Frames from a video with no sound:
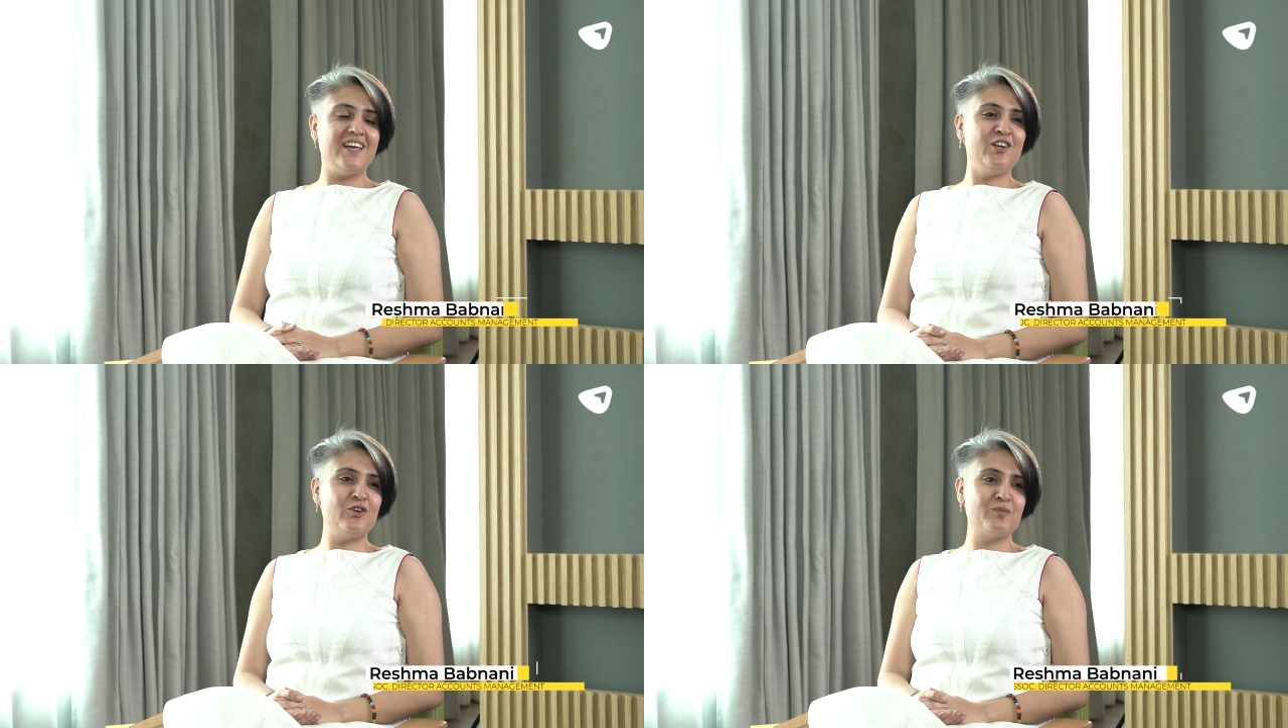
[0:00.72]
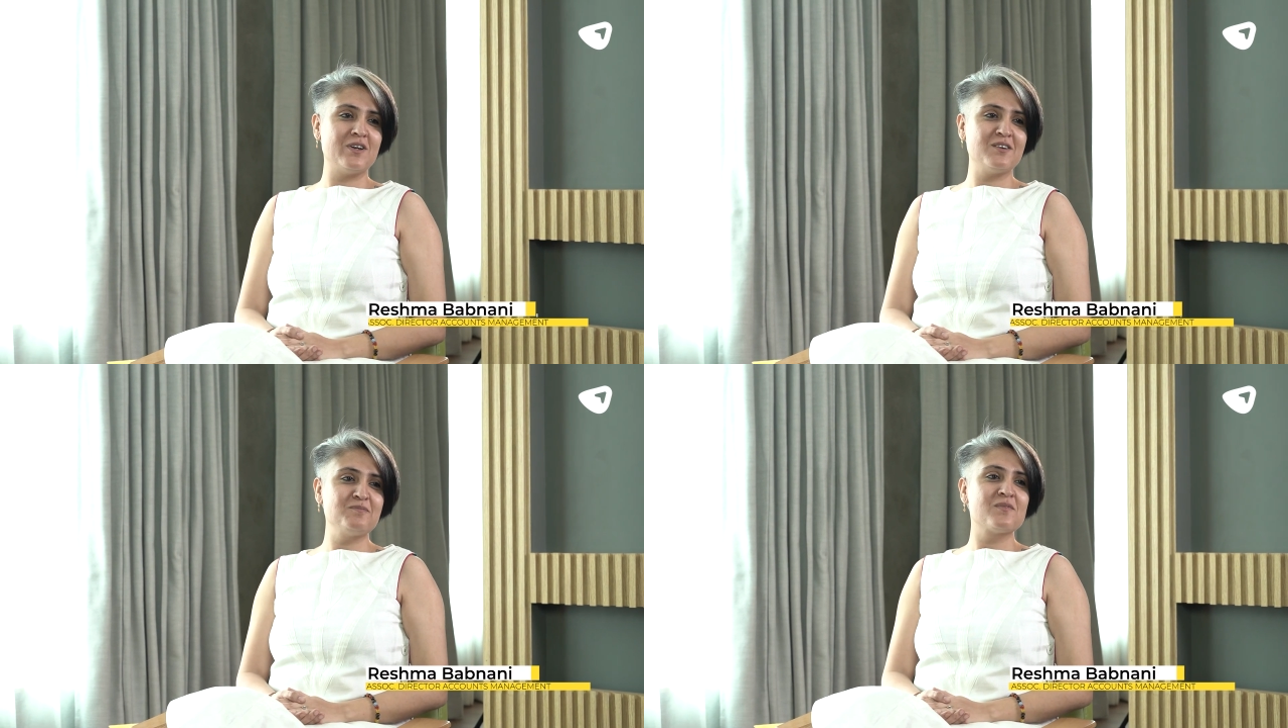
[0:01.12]

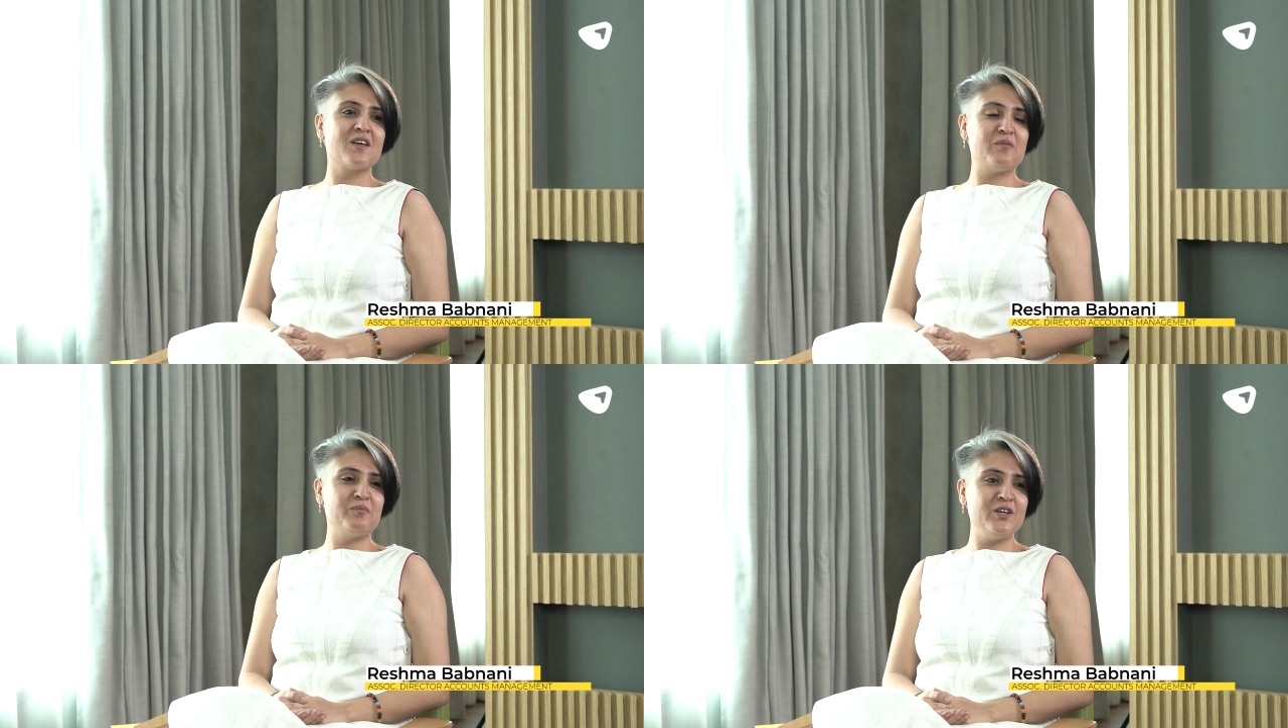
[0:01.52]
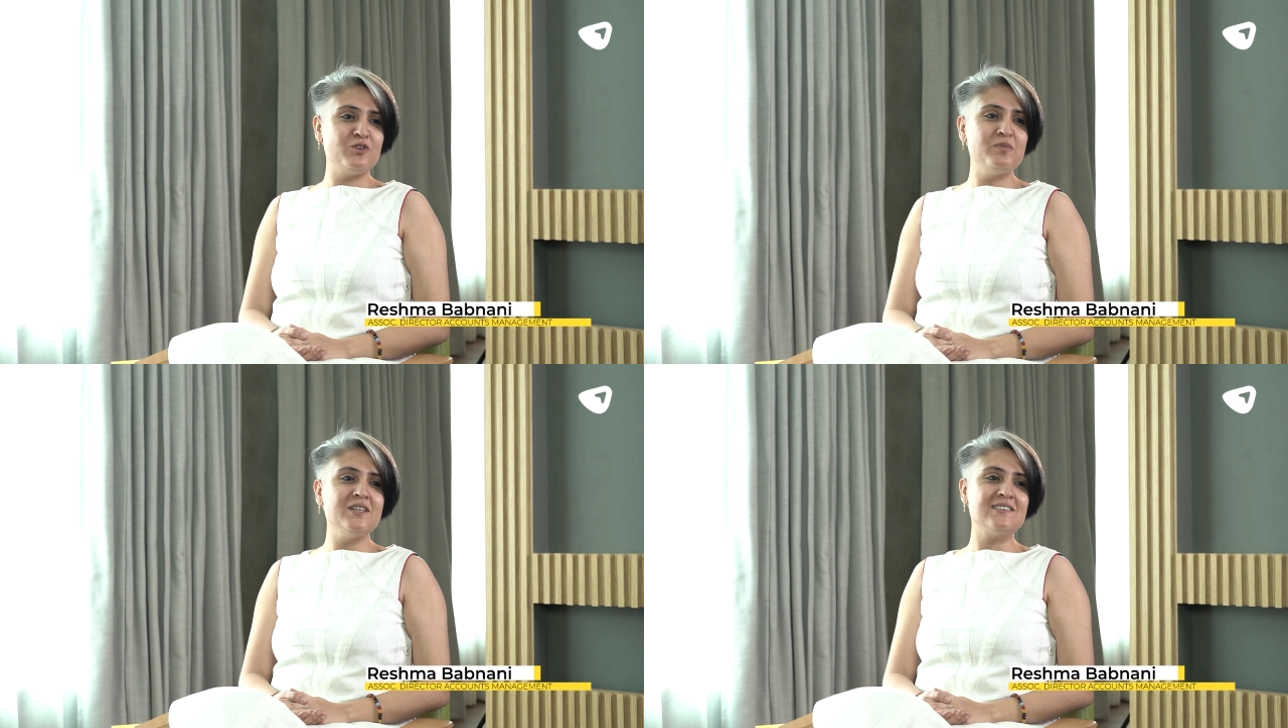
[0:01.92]
Iluminr, a
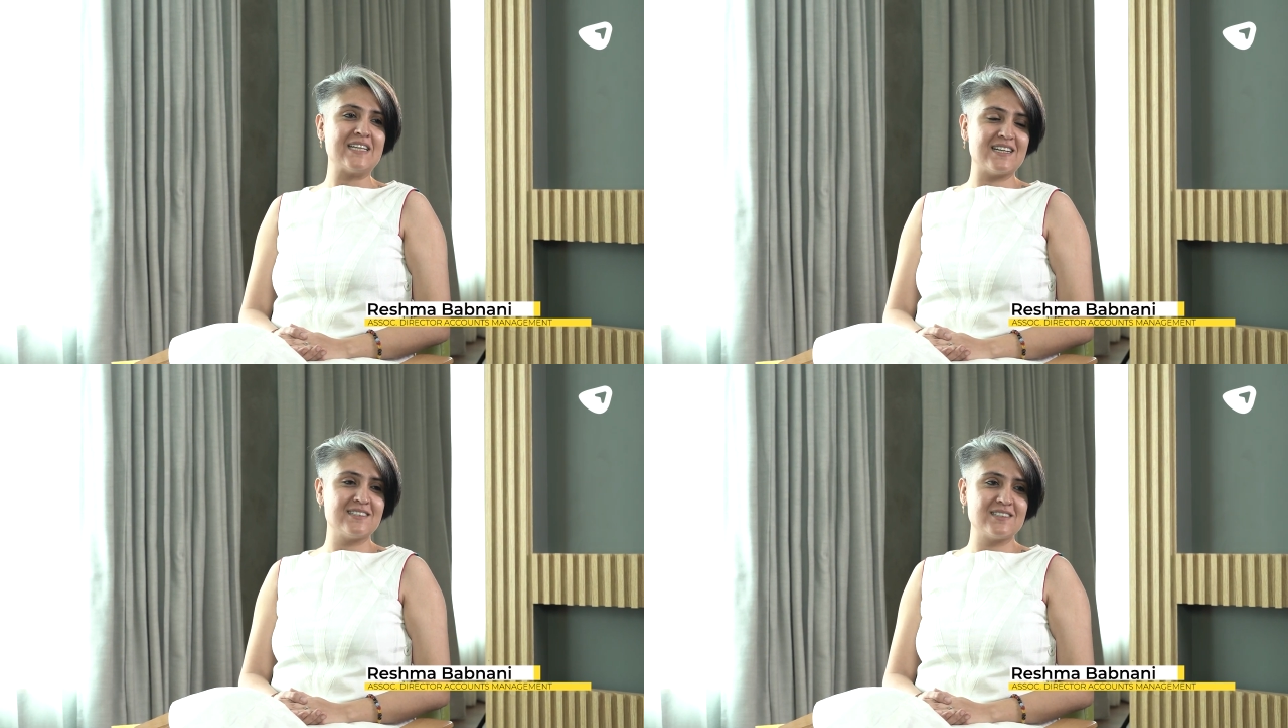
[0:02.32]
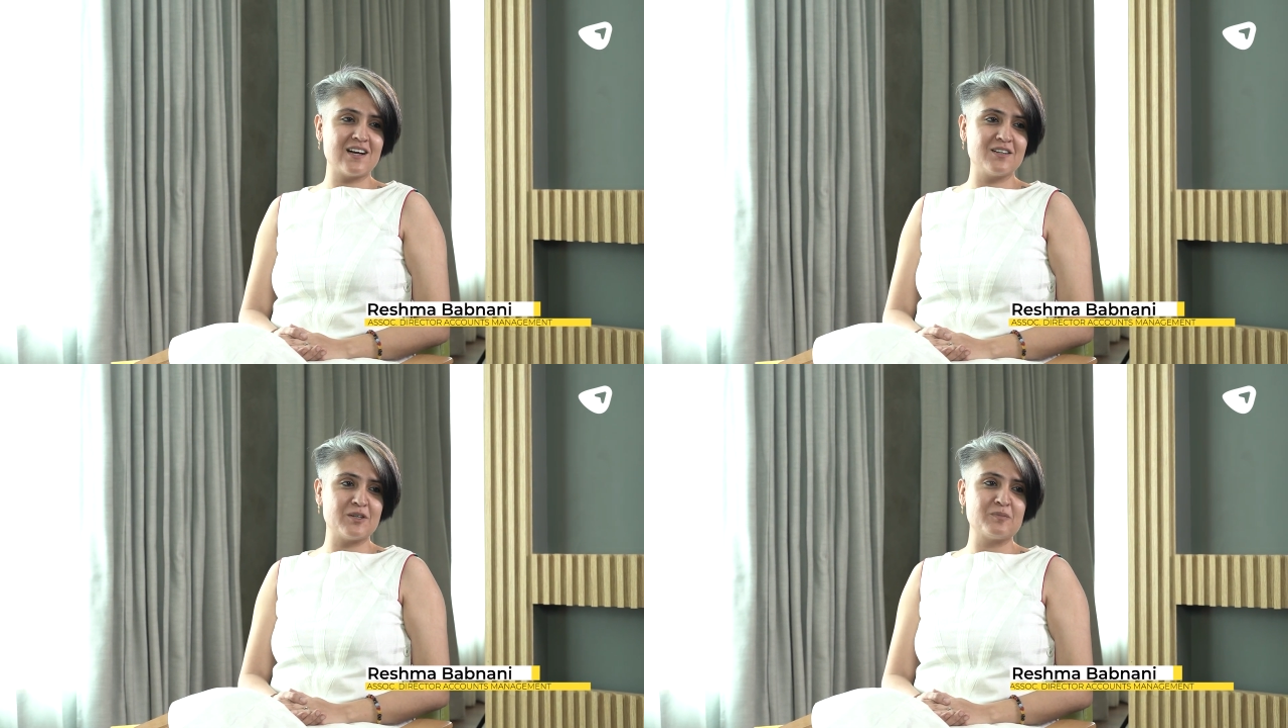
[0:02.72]
B2B SaaS
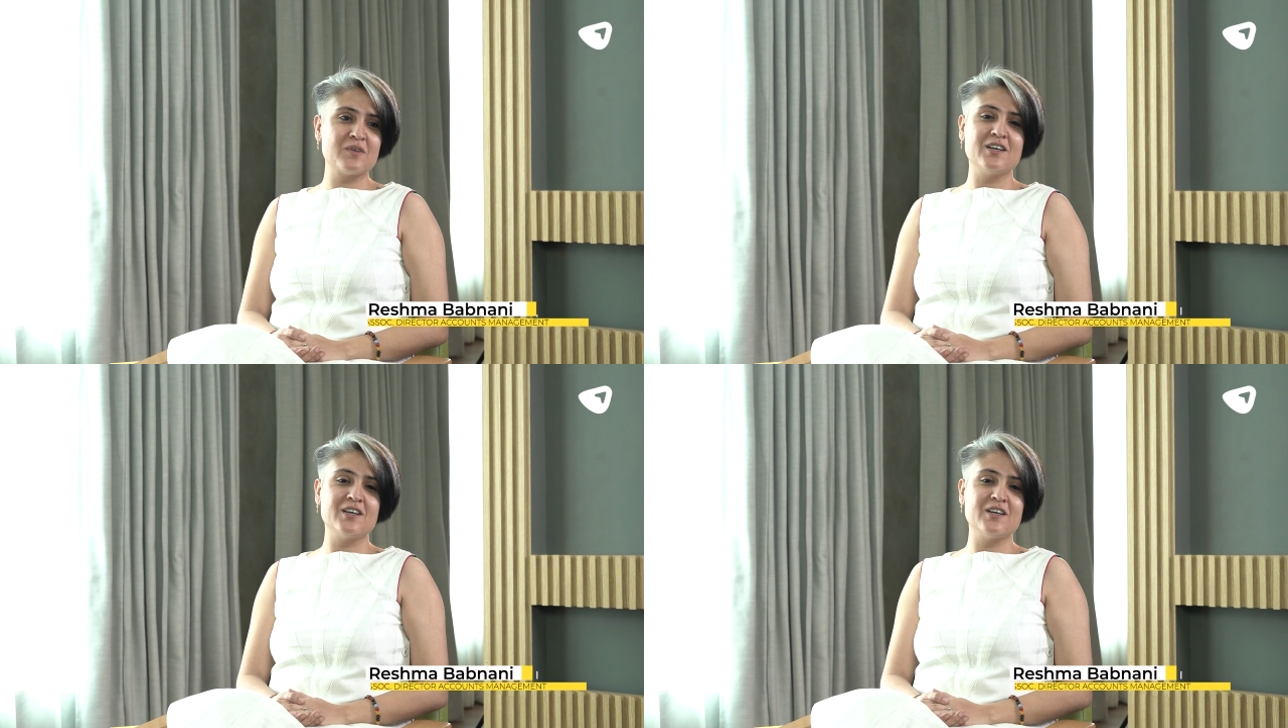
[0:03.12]
startup,